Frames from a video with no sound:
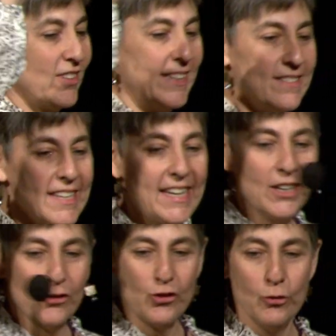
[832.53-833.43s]
get to
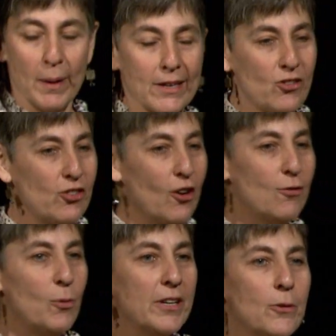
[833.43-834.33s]
hear too much of
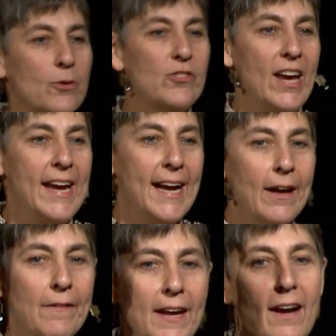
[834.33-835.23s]
what you were saying
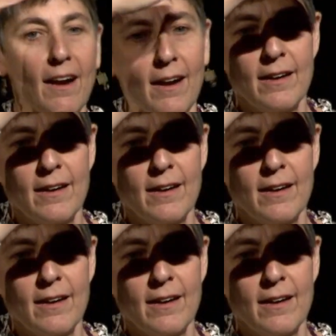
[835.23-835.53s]
out there